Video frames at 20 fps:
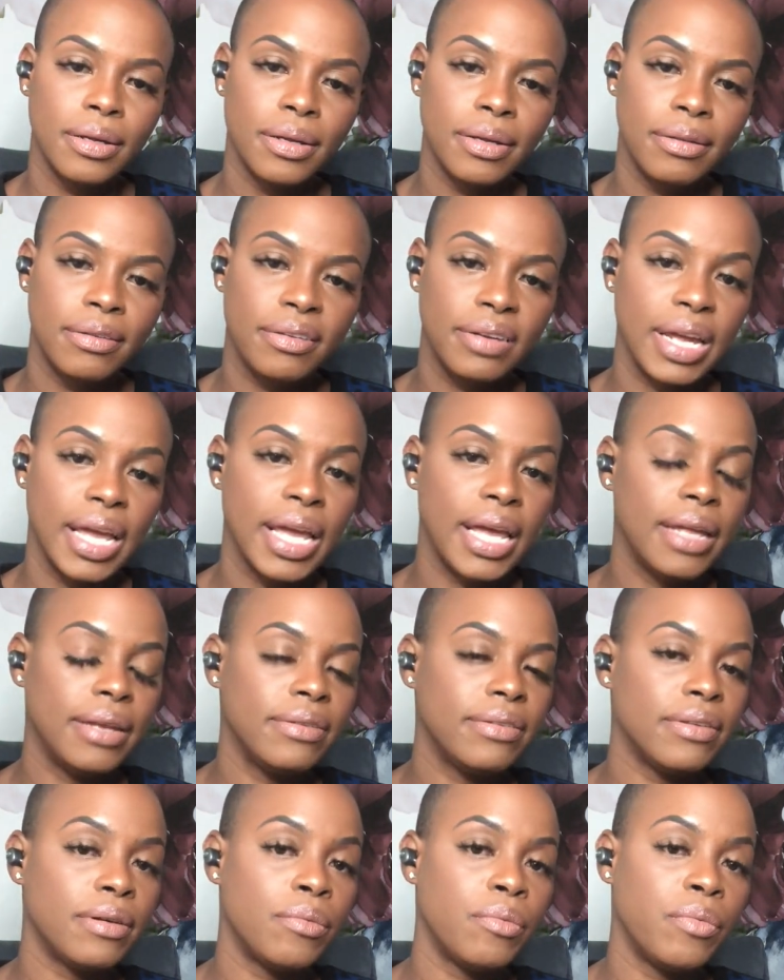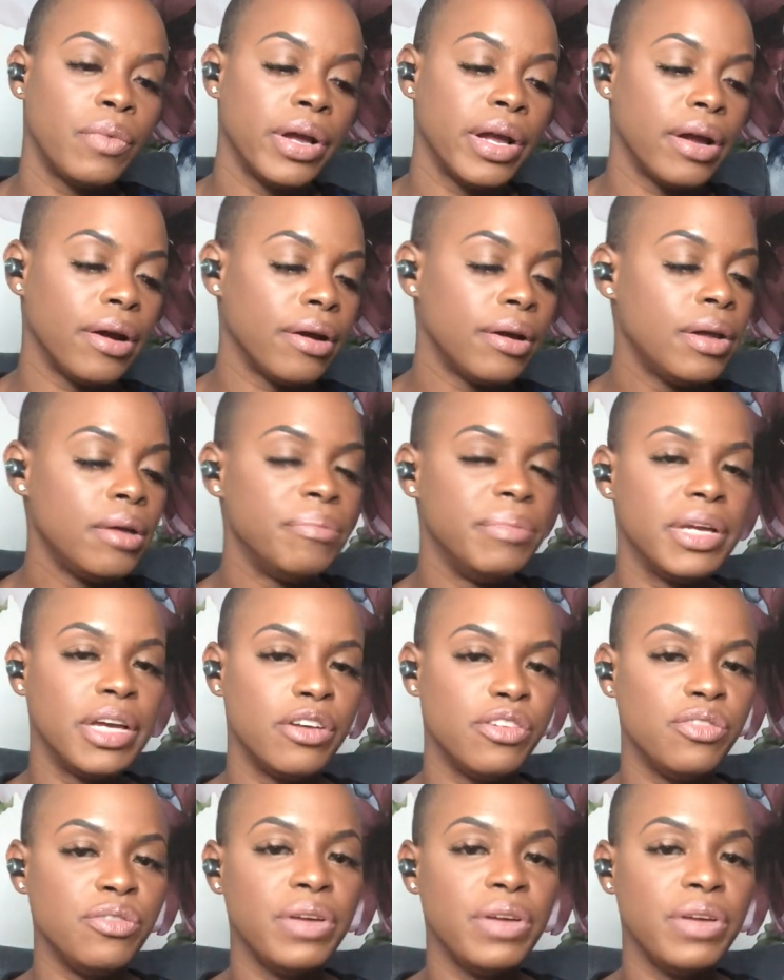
stand somewhere because